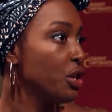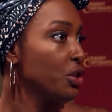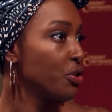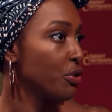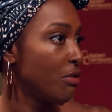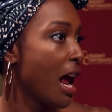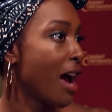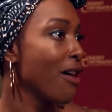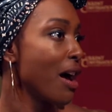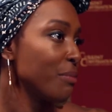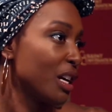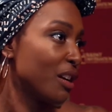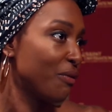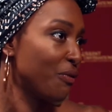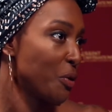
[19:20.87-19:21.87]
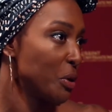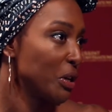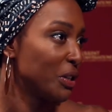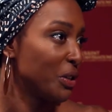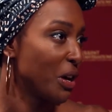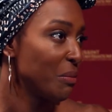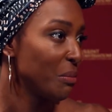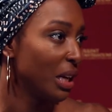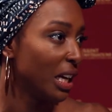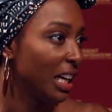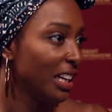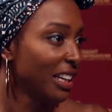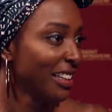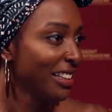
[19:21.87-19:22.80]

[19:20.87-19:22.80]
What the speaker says: so now I'm going to focus on me.